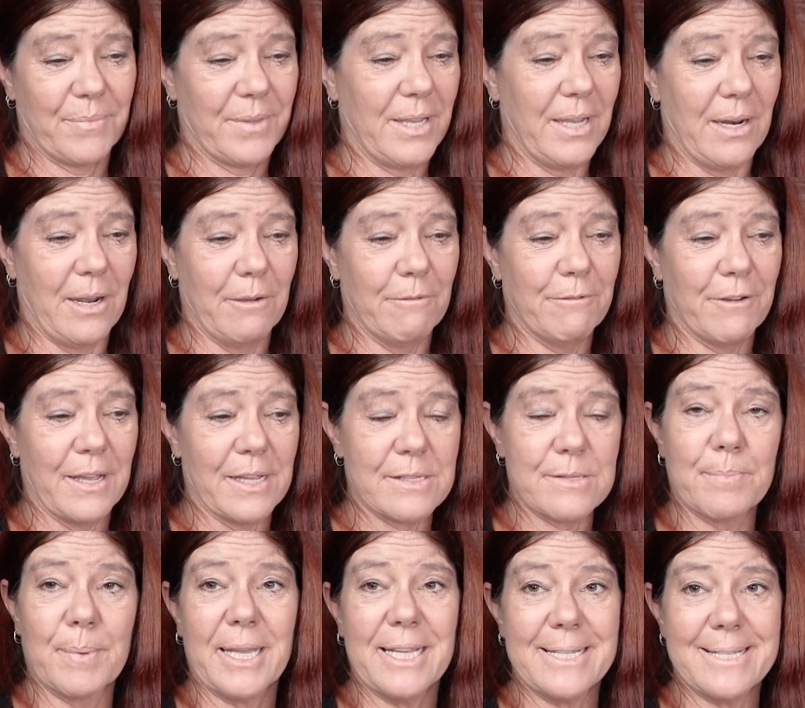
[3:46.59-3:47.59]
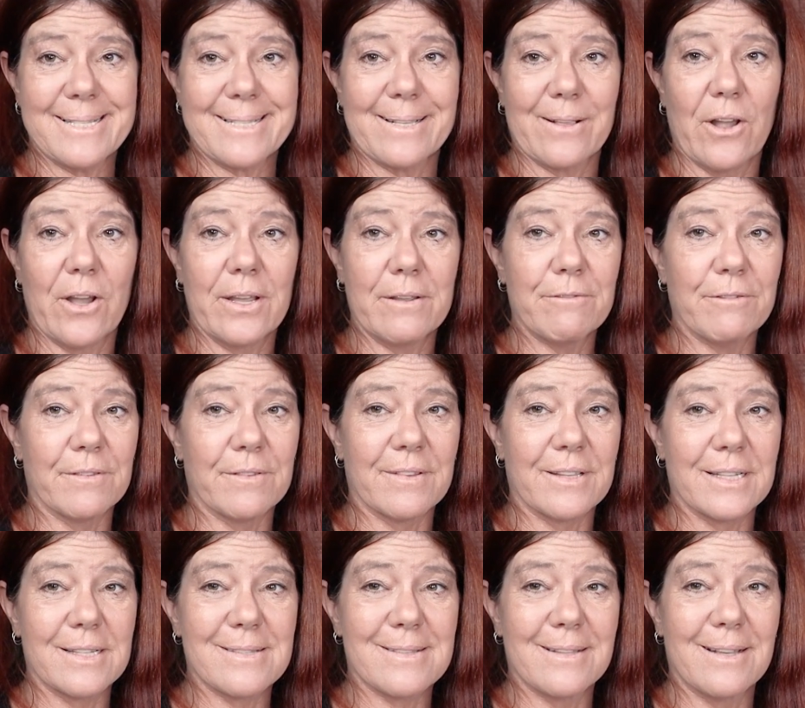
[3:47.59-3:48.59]
you know, fast-paced life and
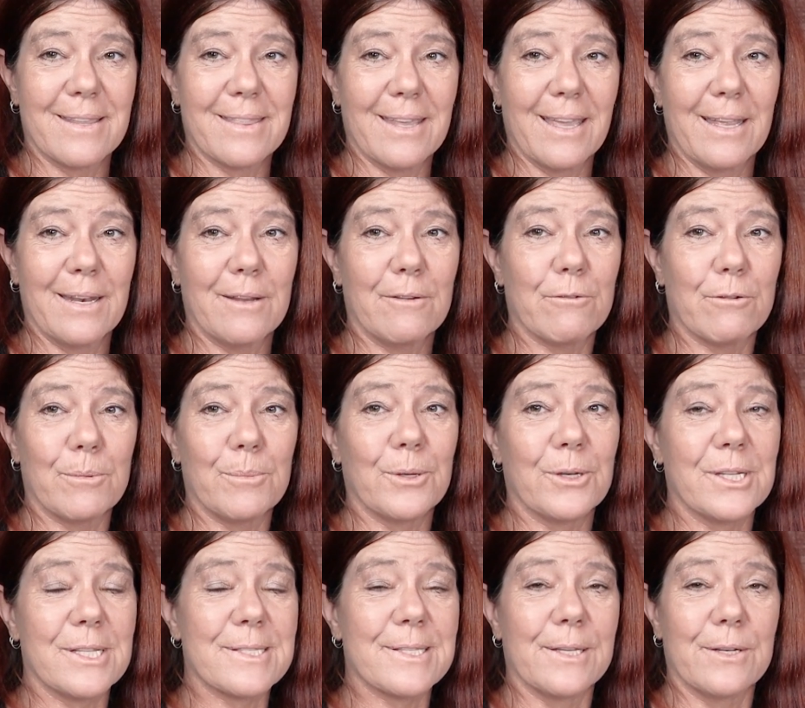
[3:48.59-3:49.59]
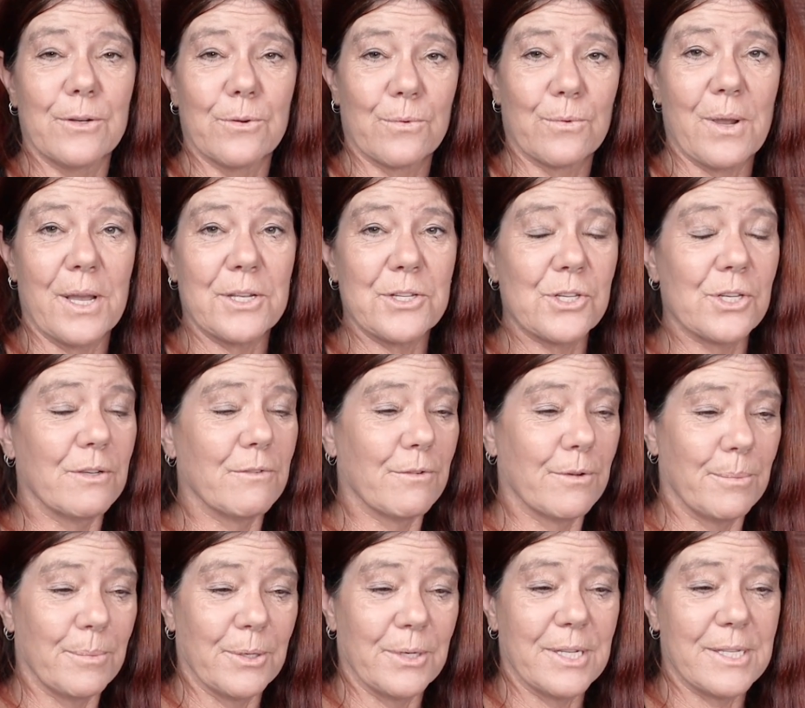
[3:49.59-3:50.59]
things like that. Everybody's in a rush,
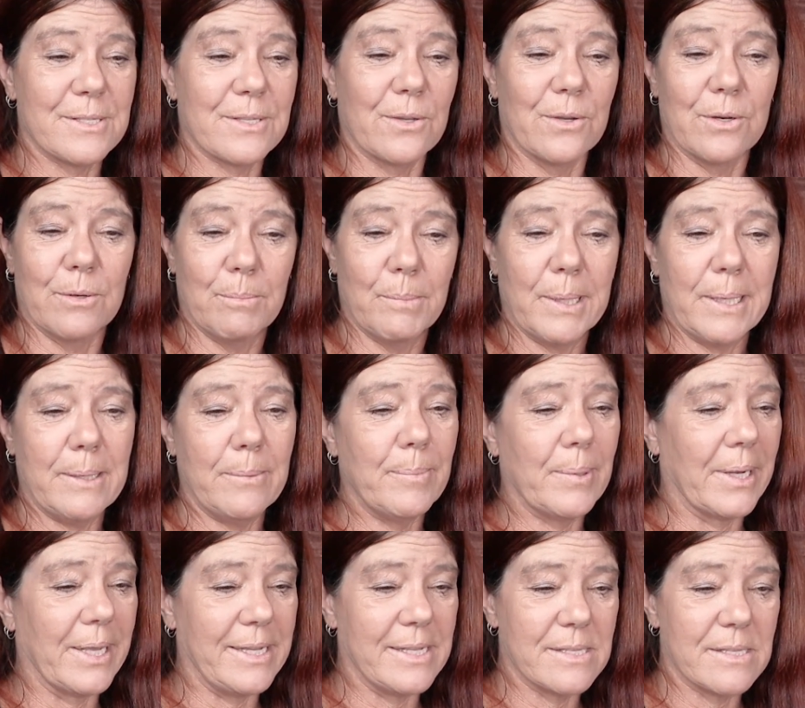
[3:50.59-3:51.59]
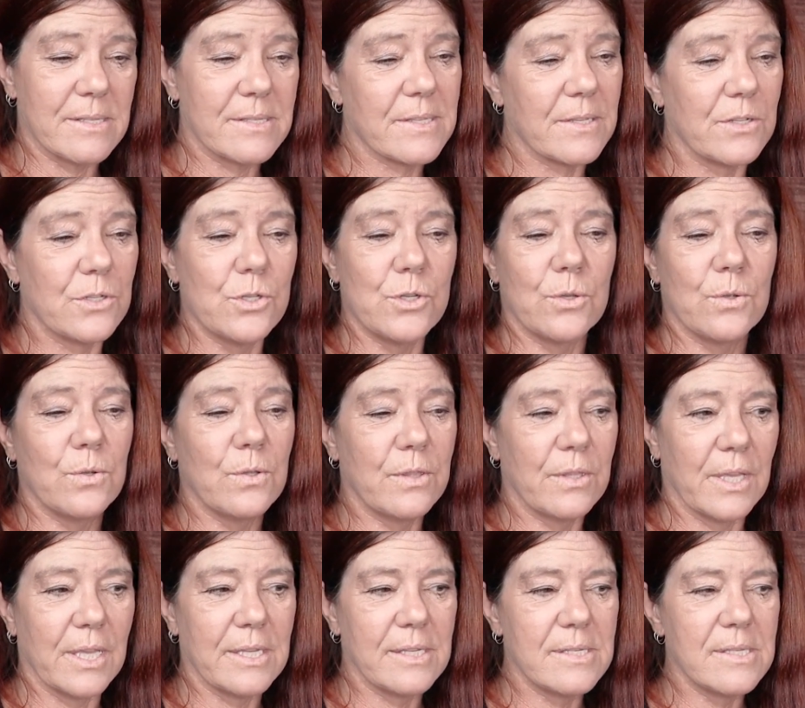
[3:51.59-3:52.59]
everybody's got to be places and do
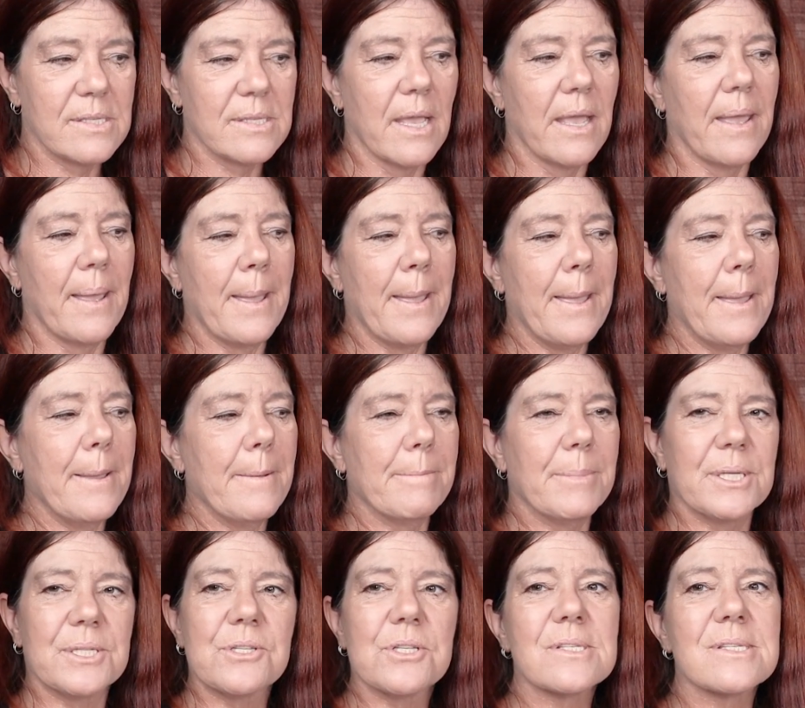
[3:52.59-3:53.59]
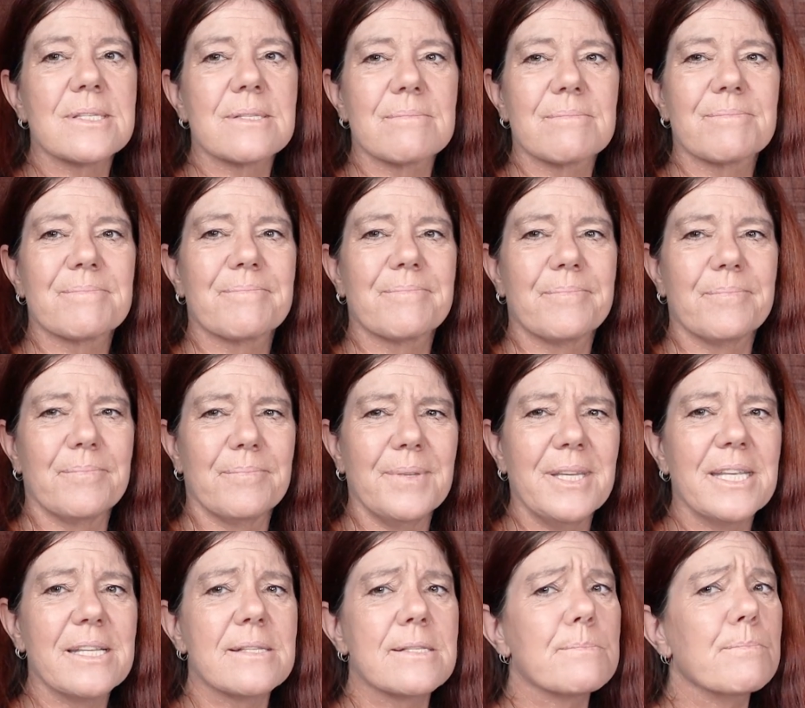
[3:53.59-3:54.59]
things. But just
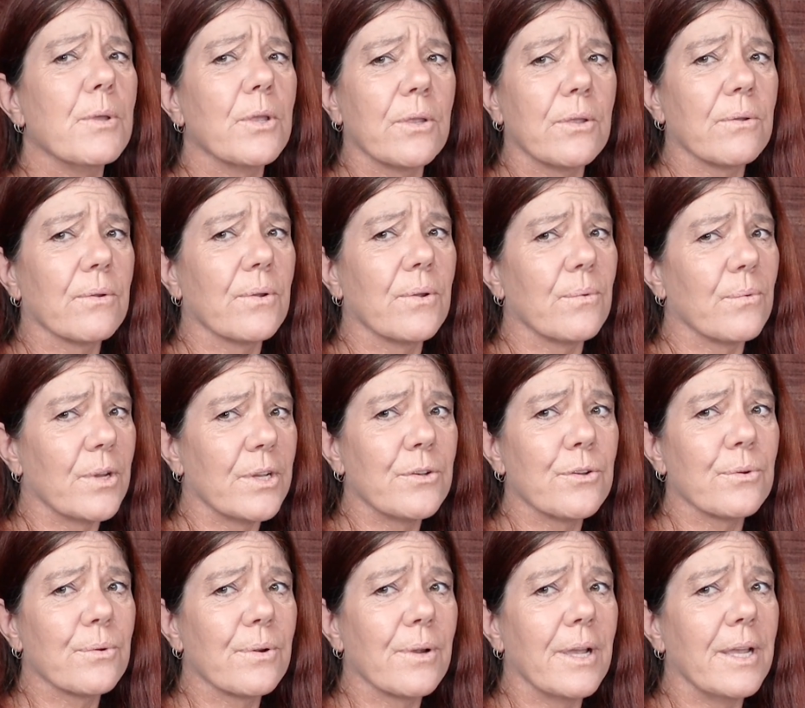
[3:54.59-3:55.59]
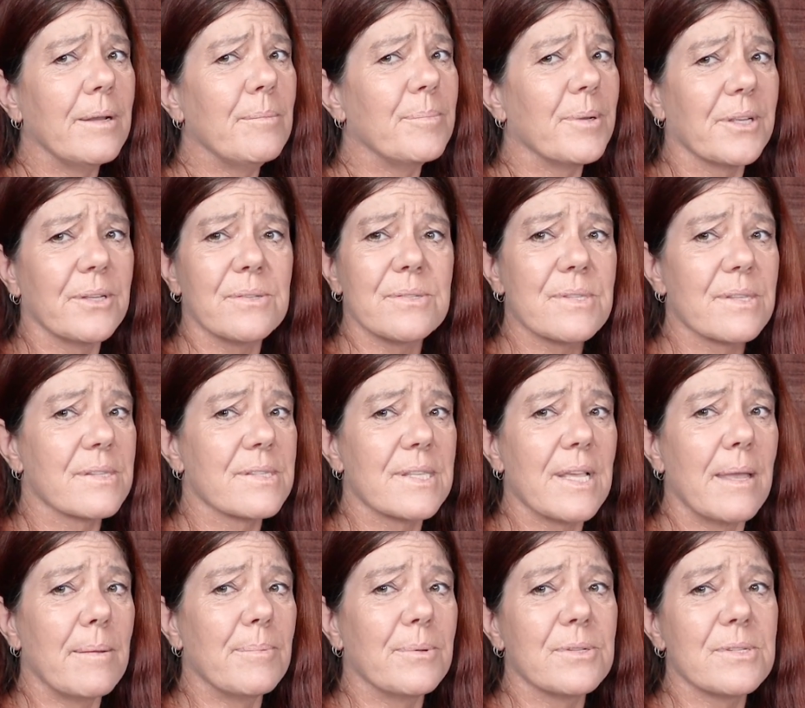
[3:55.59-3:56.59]
next Mercury retrograde, because this
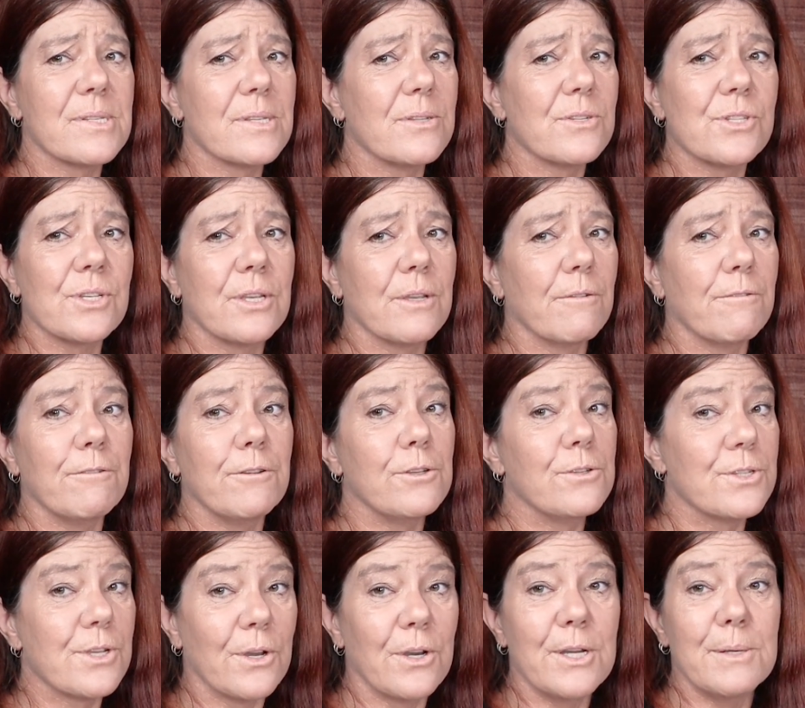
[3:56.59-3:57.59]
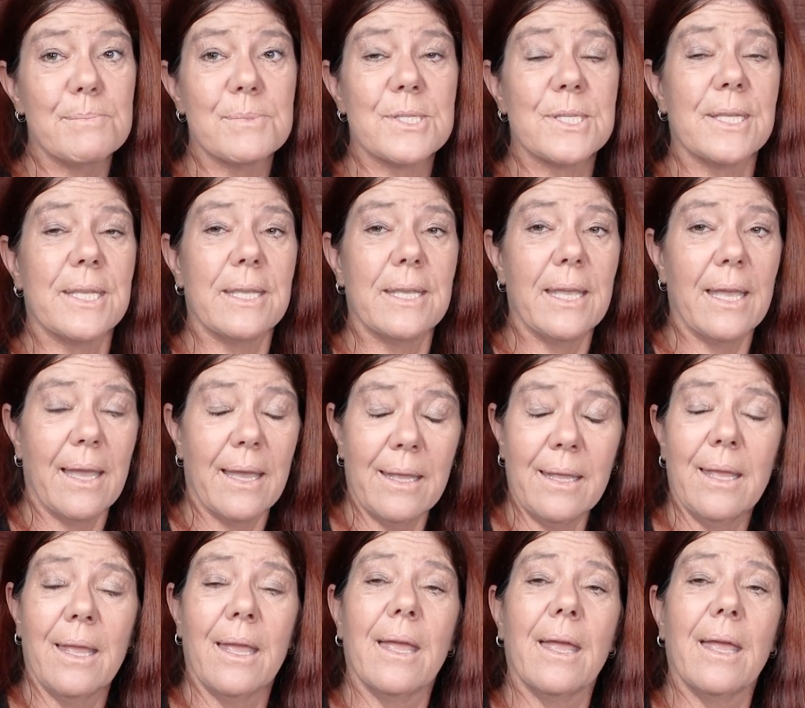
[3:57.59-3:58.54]
happens usually a few times a year,